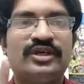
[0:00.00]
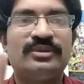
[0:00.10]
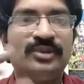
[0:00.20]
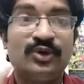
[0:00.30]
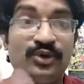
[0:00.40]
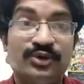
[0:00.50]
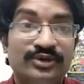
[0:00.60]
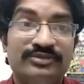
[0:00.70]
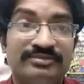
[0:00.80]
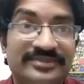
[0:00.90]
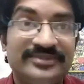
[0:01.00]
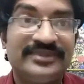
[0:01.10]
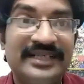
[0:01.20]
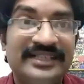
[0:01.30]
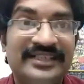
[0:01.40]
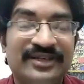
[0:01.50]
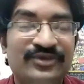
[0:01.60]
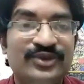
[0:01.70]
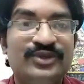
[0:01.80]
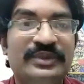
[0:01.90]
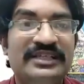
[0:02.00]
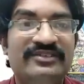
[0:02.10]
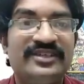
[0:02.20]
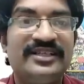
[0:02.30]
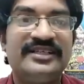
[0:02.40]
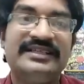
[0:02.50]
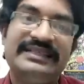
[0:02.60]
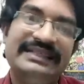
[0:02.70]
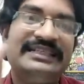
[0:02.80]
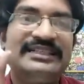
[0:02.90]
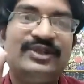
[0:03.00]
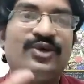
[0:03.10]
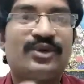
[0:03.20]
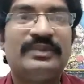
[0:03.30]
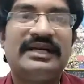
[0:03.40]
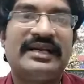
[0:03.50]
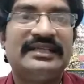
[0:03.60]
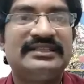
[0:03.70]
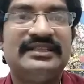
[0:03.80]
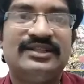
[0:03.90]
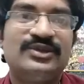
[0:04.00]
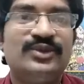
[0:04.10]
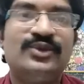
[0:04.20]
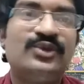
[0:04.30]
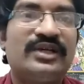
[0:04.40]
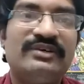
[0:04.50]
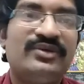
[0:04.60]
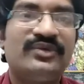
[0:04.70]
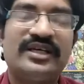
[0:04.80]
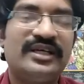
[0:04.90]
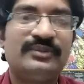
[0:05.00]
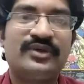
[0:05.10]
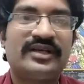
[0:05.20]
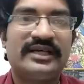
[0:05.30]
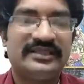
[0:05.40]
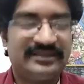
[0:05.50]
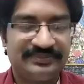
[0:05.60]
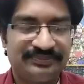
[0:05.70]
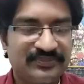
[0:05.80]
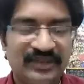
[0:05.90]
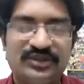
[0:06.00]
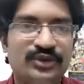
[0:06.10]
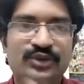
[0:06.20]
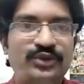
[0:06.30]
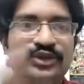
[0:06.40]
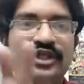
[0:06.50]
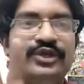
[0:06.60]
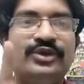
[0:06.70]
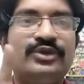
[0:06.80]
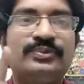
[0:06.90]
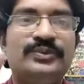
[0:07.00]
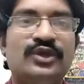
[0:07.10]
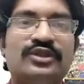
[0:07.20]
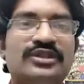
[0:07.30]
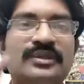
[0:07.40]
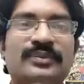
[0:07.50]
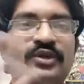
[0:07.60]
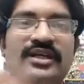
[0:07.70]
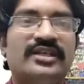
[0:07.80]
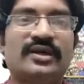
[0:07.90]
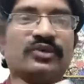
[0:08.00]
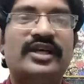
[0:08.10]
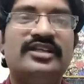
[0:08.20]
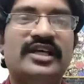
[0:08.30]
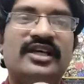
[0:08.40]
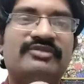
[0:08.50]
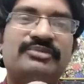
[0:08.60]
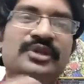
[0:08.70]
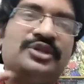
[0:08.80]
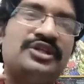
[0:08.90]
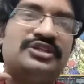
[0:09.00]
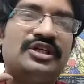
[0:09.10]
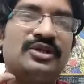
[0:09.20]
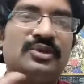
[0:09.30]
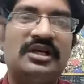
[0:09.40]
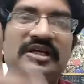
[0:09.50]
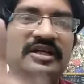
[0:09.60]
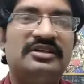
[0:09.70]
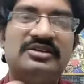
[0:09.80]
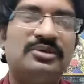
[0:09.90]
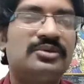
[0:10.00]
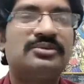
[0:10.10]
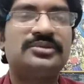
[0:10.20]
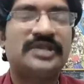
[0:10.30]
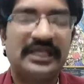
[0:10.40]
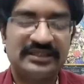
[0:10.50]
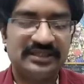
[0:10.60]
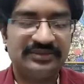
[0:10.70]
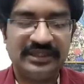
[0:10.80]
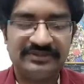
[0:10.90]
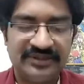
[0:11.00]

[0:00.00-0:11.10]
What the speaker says: Don't get confused by the word. It is a normal rash. So you don't have to worry about rash. So usually due to Johnson product, nowadays they have increased their quality. No rashes we have seen.